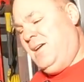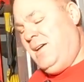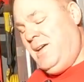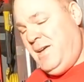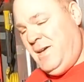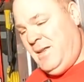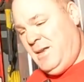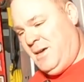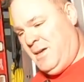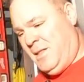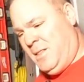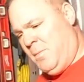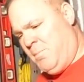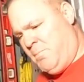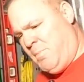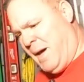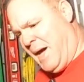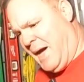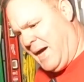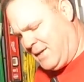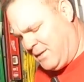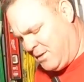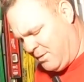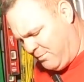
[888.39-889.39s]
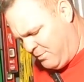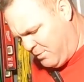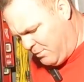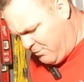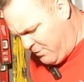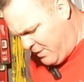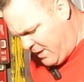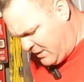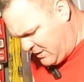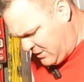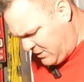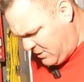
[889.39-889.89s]
And on the back of the
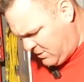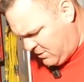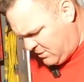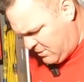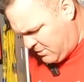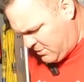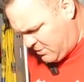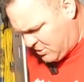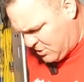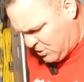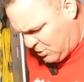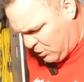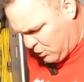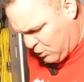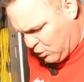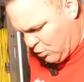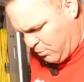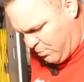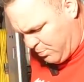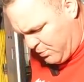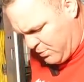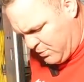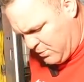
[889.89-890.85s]
vest here, there's a loop